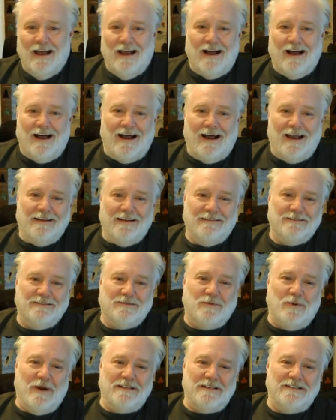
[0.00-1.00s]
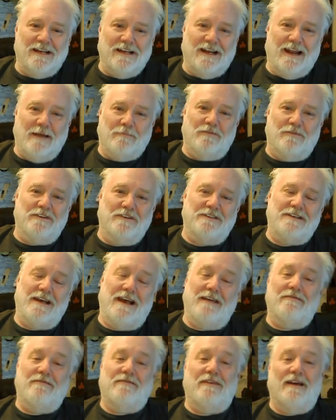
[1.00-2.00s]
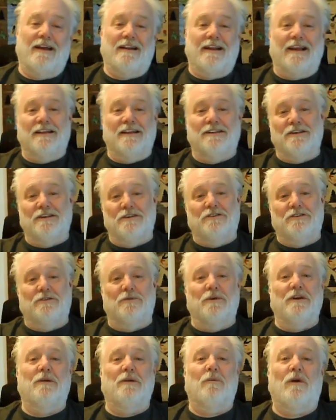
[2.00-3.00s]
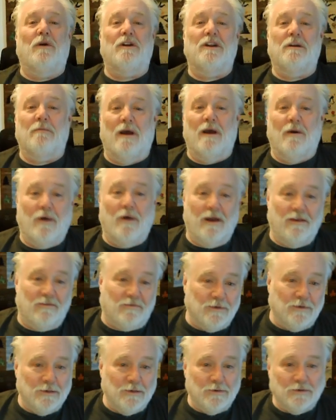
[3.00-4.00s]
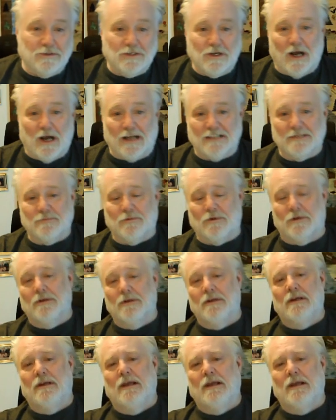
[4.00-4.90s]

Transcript: Hi, it's Wednesday, April the 10th, and I continue to read and wonder my way through Luke's Gospel.